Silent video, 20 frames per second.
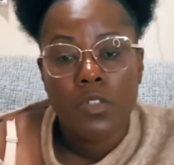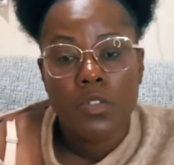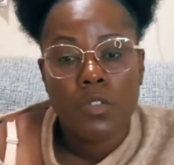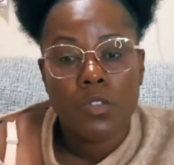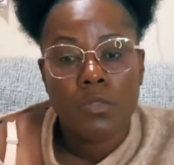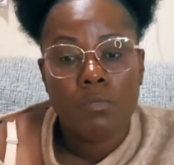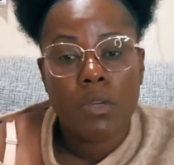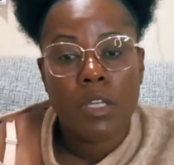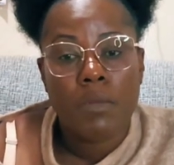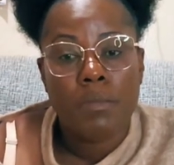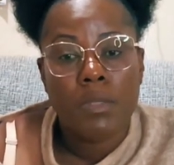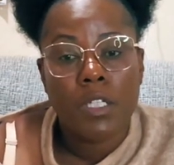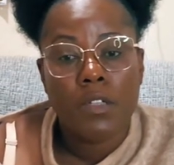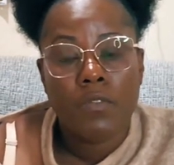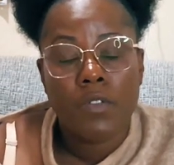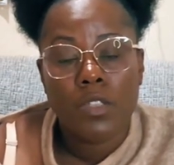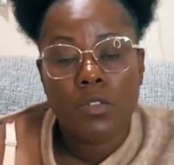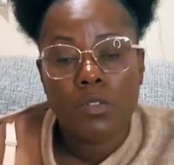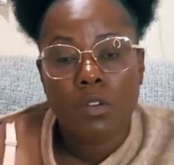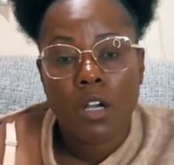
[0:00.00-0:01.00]
You could maybe
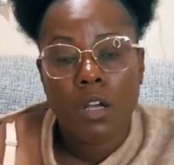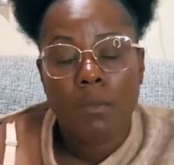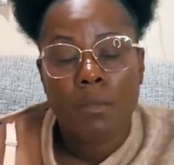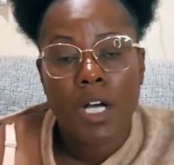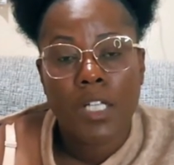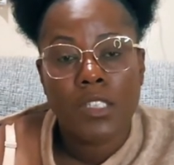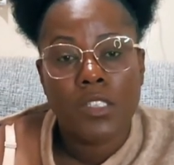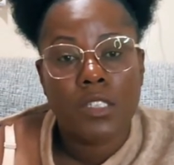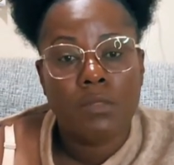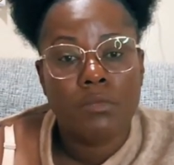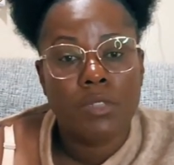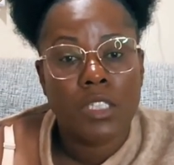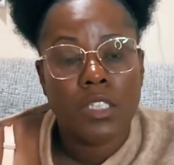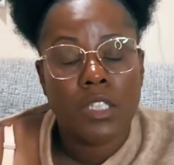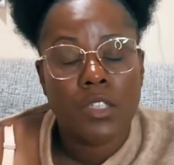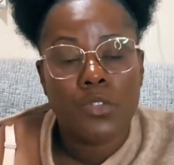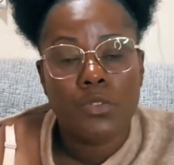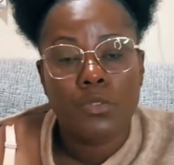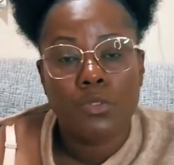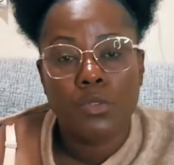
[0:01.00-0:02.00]
even talk about
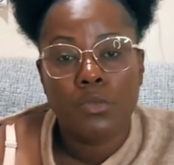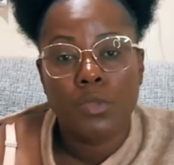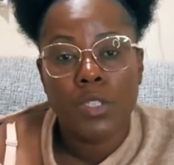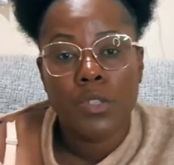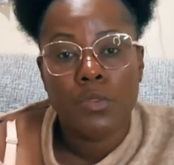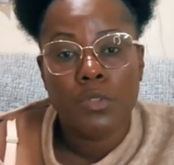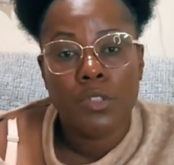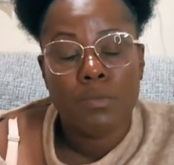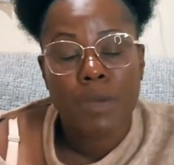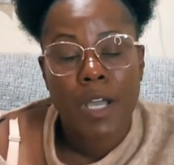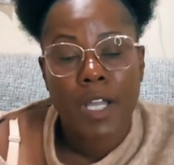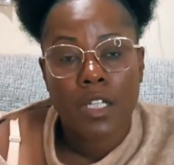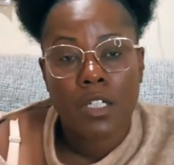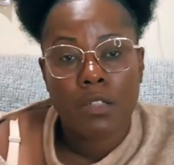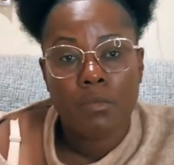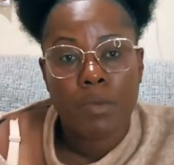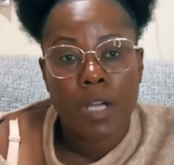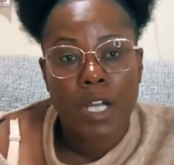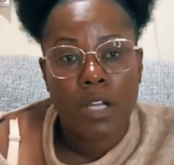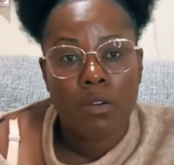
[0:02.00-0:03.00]
something that you knew when you was
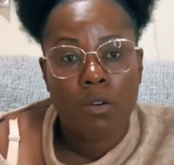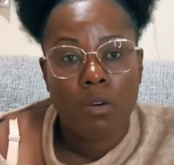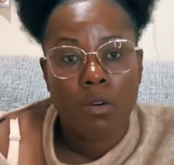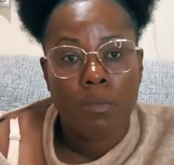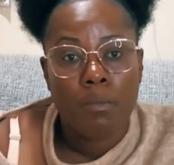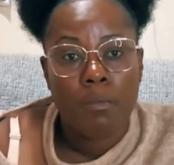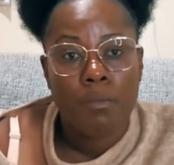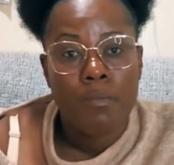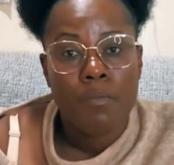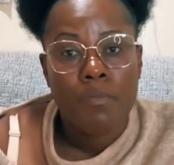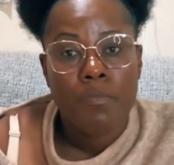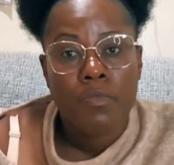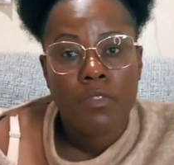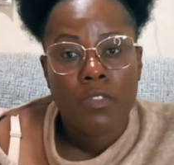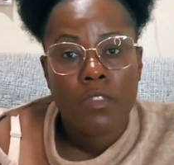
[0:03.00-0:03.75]
back back home.